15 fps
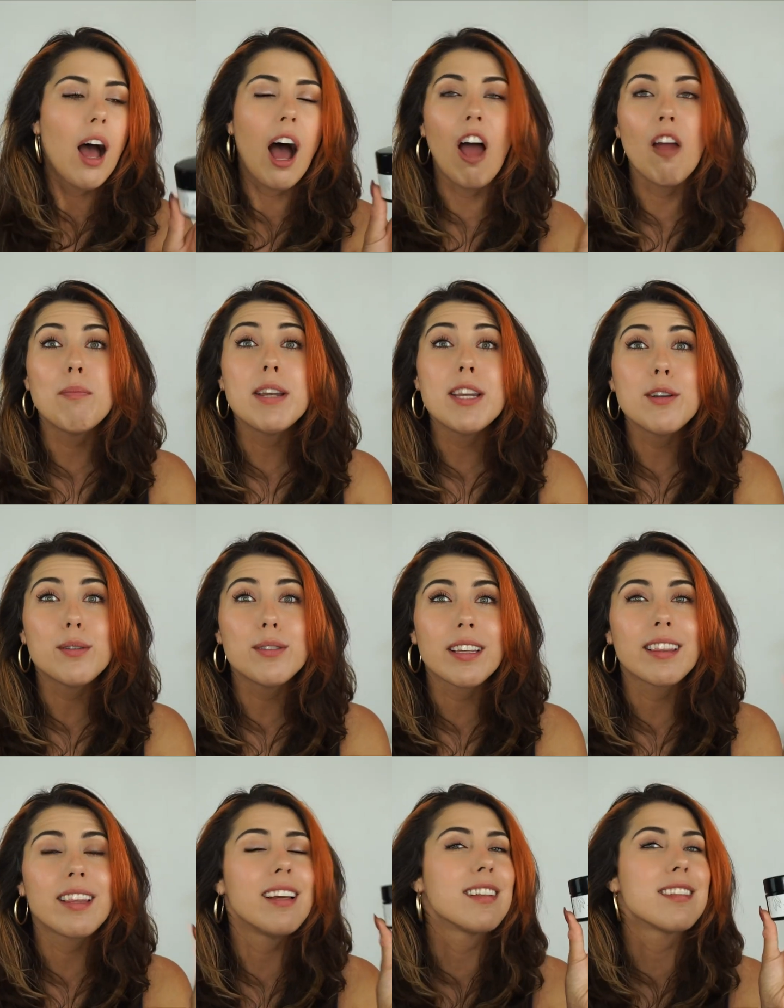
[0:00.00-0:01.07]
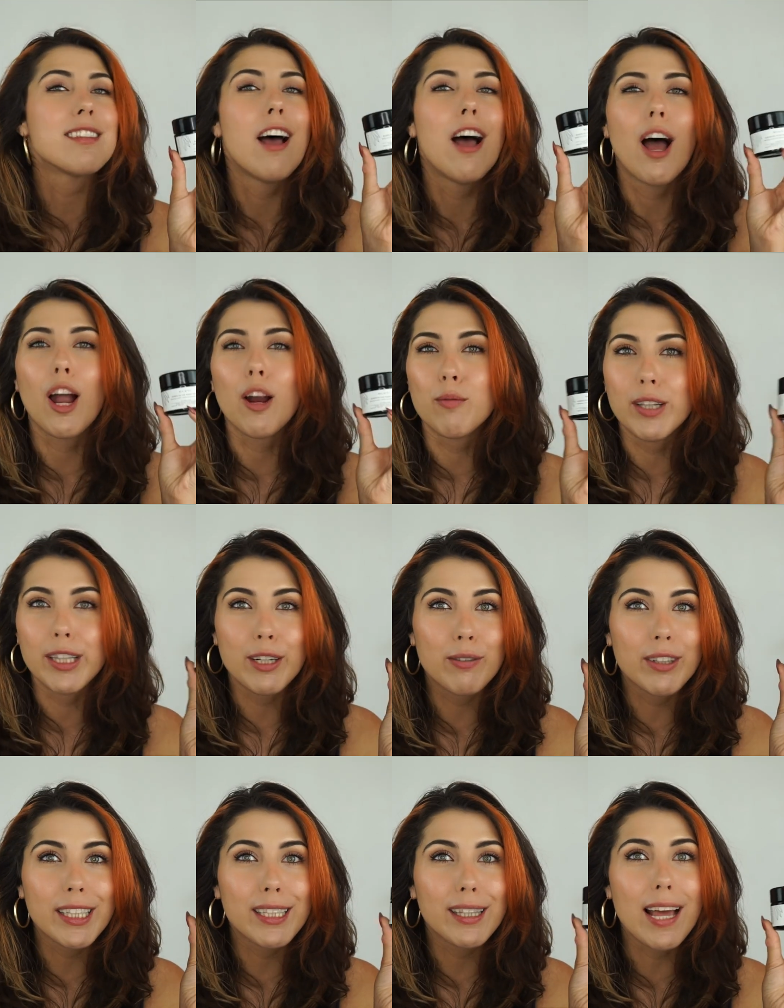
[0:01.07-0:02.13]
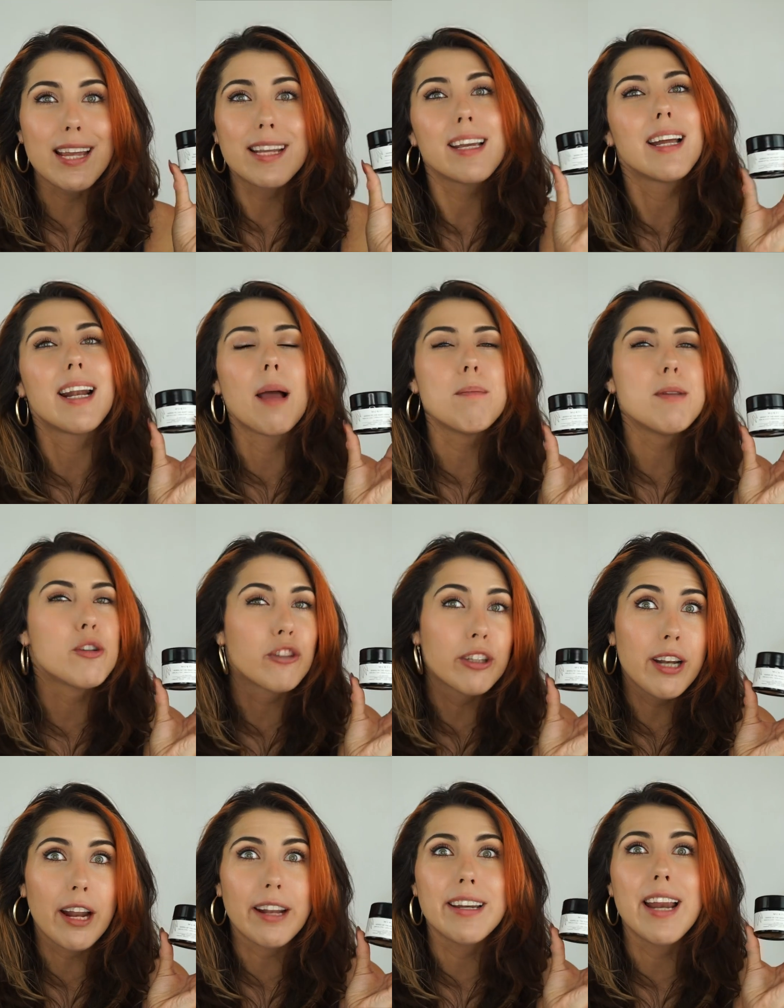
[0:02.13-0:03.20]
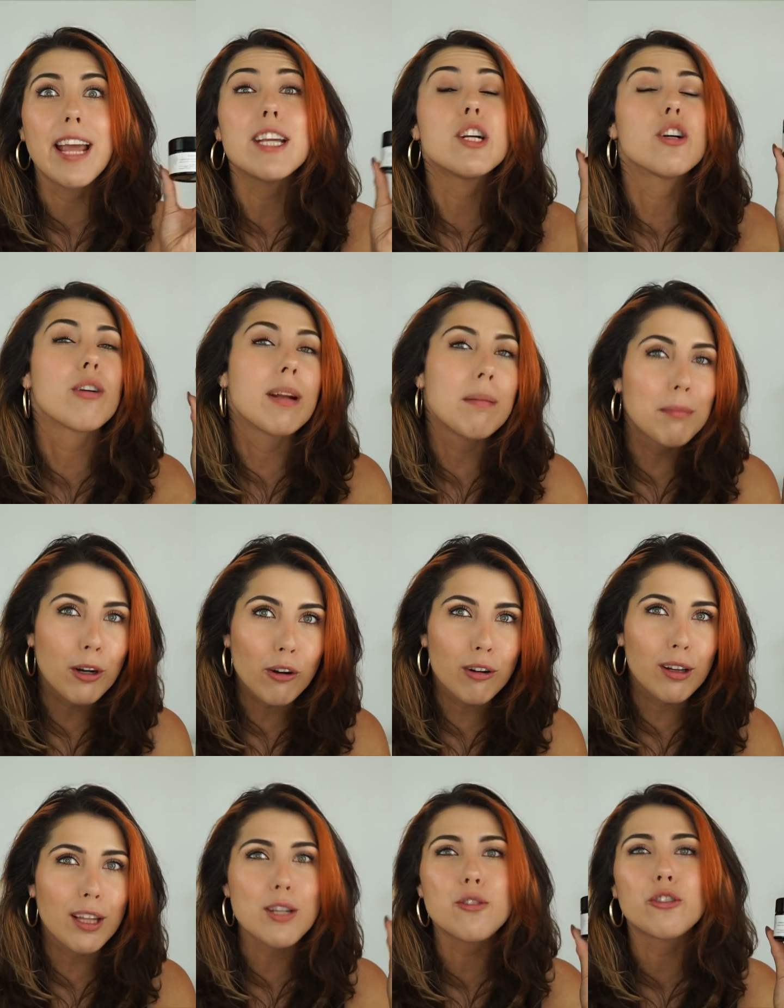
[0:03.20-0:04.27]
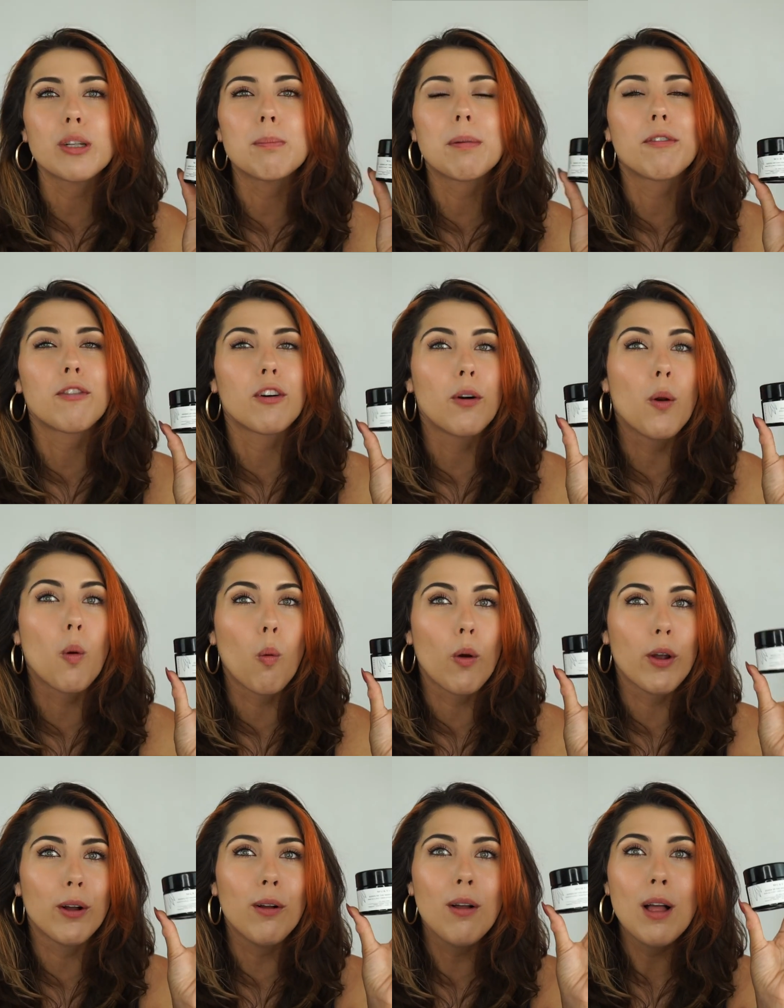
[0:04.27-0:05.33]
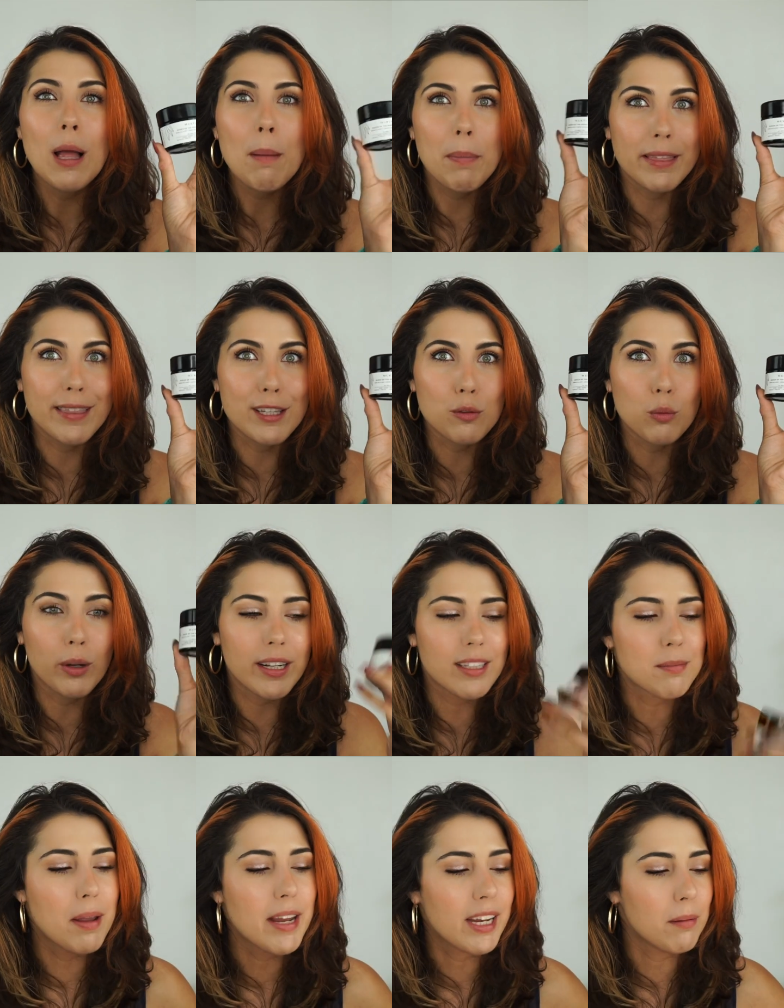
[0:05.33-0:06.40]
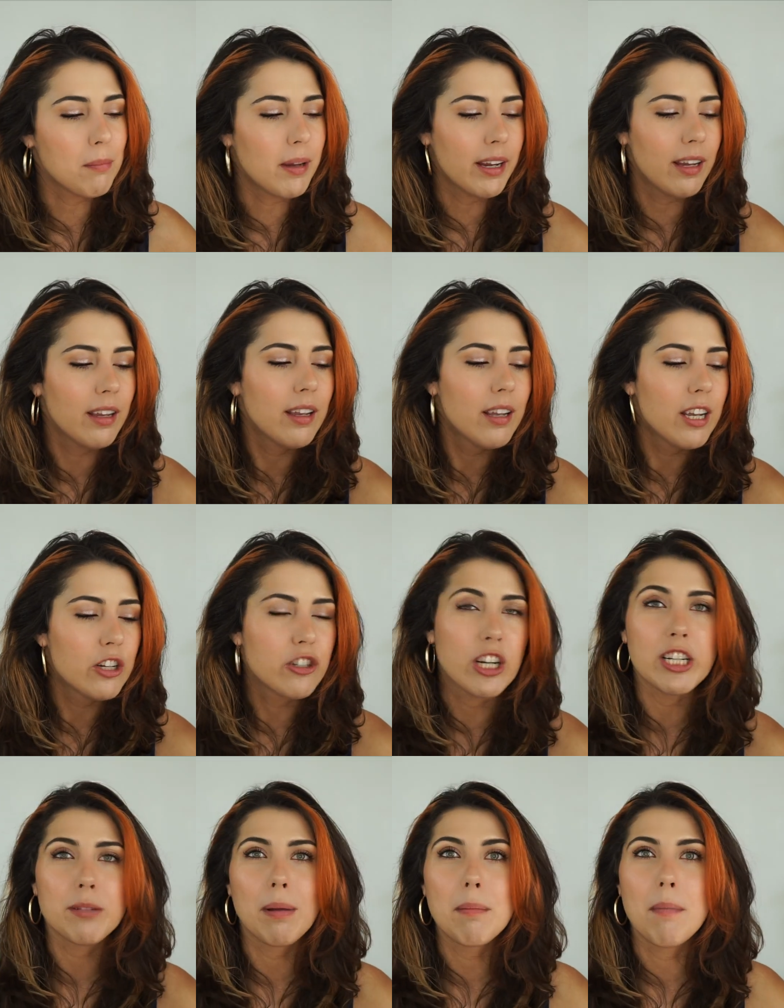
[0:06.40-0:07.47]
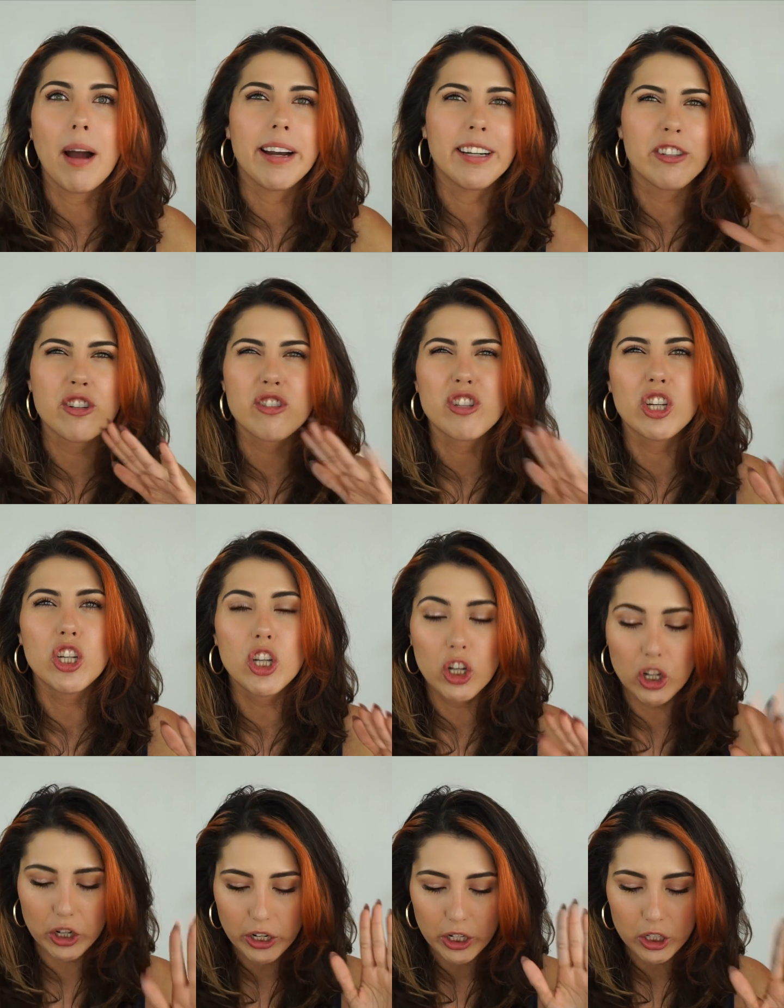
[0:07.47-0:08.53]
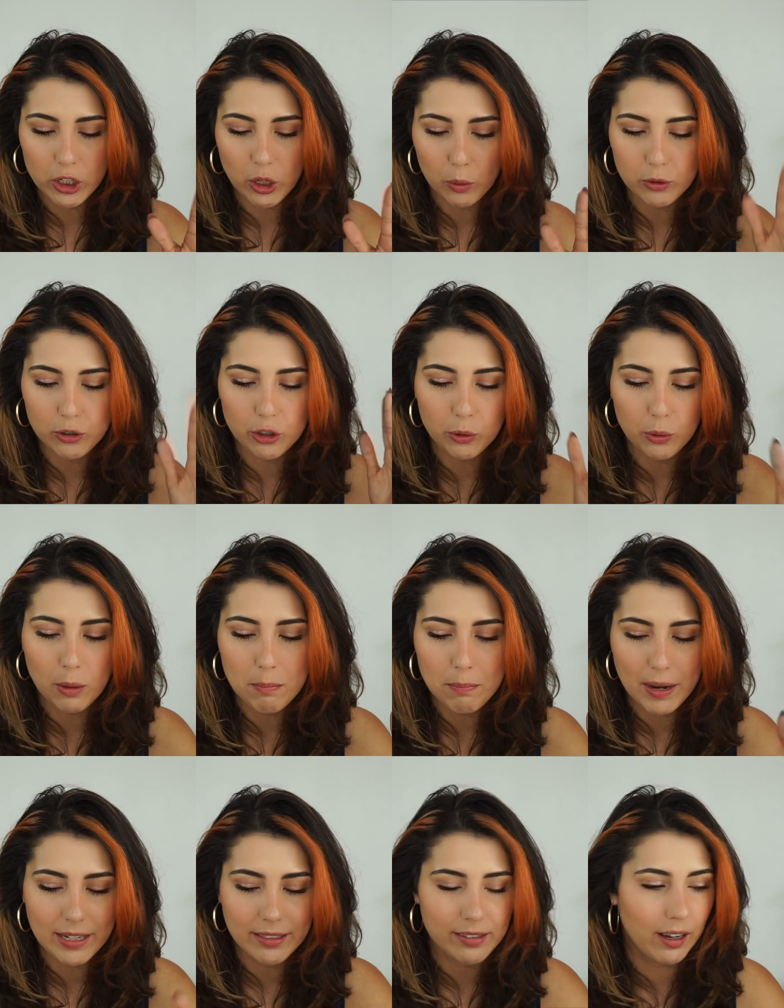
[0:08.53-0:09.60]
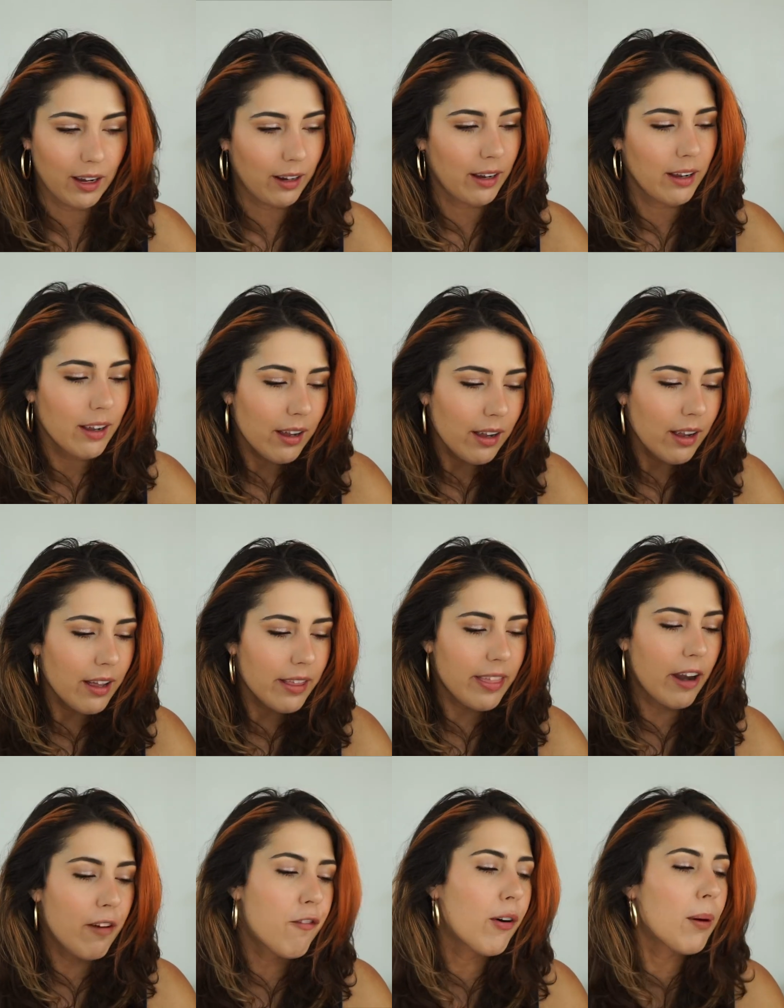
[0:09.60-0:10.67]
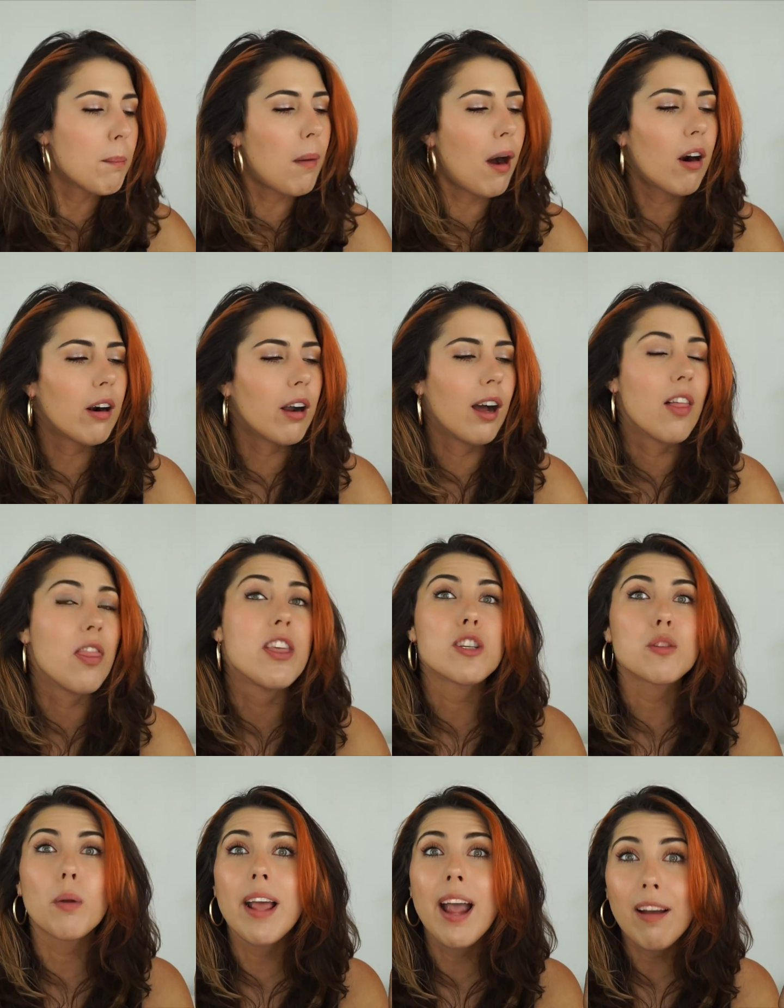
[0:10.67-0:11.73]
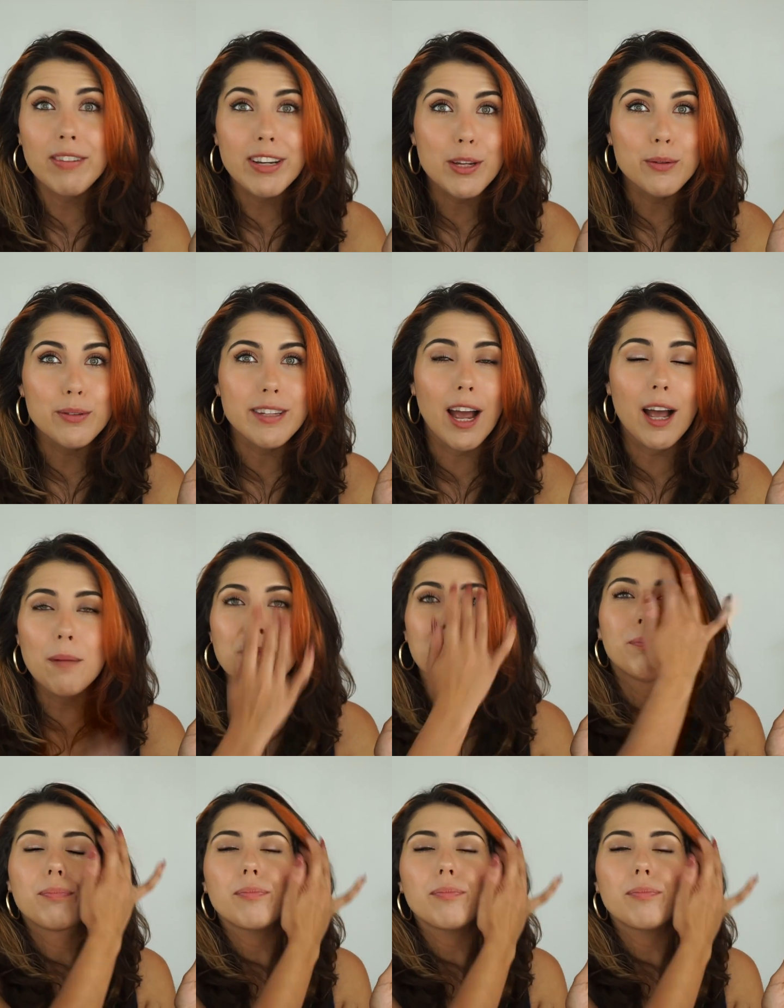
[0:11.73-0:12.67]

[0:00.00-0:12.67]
I've been using this. I really, really like it. I'm usually not a night cream girl. I usually prefer an oil, but this one is making me change my mind. It's just a good go-to basic. Then for Mara, this one I haven't used yet.